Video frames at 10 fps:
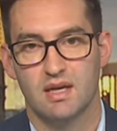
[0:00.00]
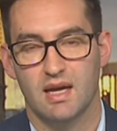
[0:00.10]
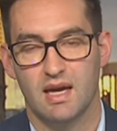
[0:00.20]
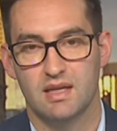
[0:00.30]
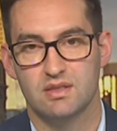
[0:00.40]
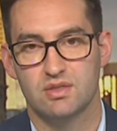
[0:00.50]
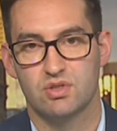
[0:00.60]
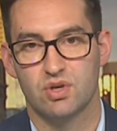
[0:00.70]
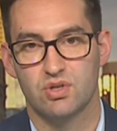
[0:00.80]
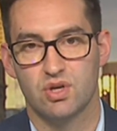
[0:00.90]
and
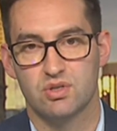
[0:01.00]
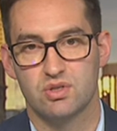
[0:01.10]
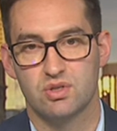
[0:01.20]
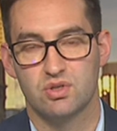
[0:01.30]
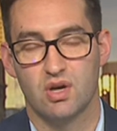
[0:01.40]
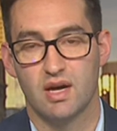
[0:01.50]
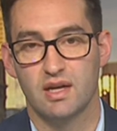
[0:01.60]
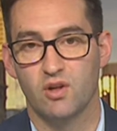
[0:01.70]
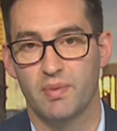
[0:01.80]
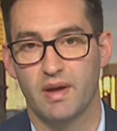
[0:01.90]
chosen to try and
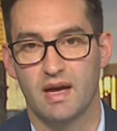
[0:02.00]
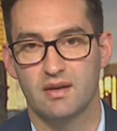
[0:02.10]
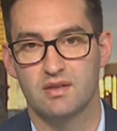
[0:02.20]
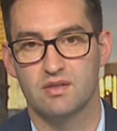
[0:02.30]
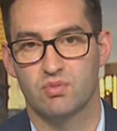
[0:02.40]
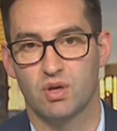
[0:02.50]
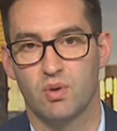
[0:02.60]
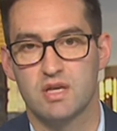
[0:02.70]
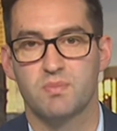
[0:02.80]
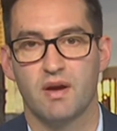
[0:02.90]
help out this
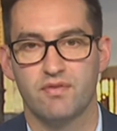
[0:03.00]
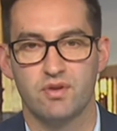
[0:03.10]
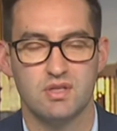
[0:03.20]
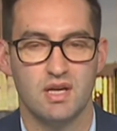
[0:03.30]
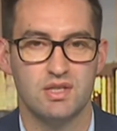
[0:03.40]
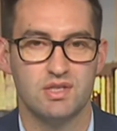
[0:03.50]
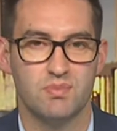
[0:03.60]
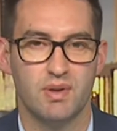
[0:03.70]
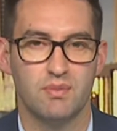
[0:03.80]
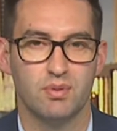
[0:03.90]
request by First Nations
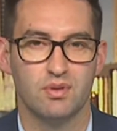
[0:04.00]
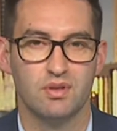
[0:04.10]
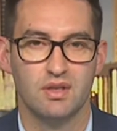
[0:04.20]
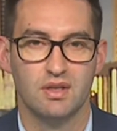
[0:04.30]
people